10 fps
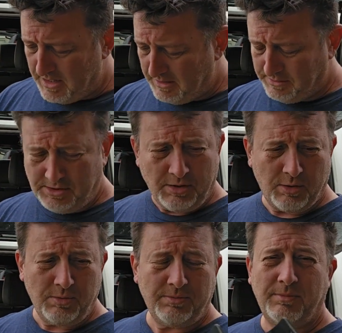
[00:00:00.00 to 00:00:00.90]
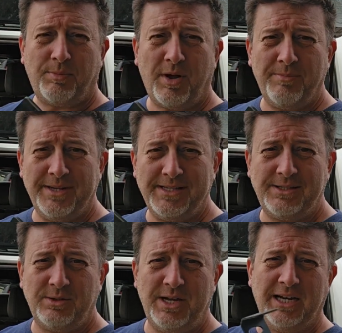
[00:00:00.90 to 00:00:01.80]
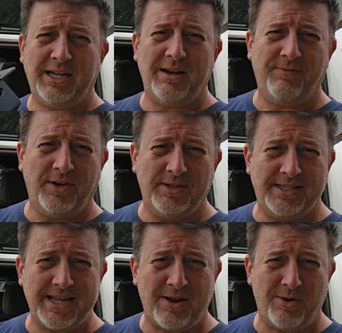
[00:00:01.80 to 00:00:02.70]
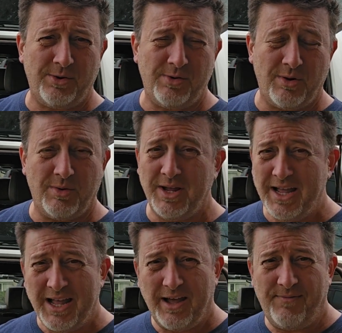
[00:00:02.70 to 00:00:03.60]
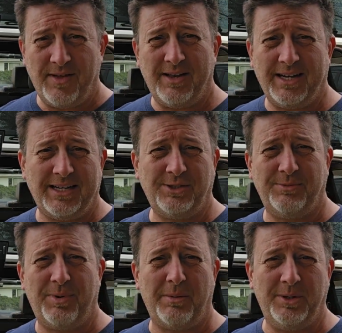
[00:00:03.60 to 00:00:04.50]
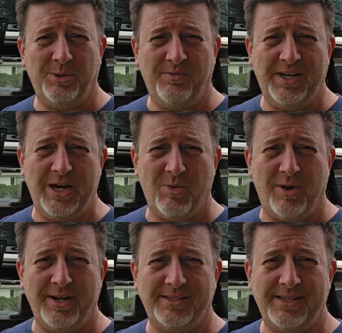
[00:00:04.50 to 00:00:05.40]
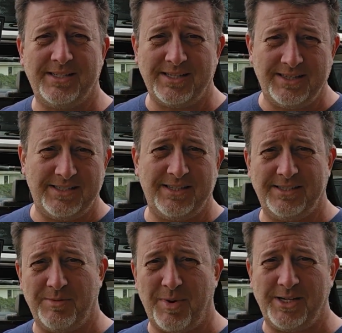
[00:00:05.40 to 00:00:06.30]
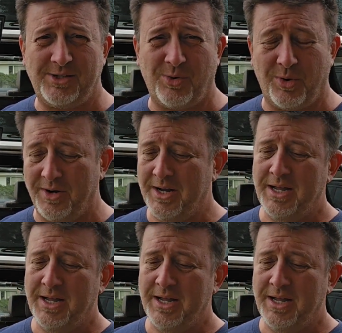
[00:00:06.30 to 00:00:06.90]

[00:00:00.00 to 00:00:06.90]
So problem is, you got to kind of figure this out on your own. I felt like I should probably do a video on it since this is in my store.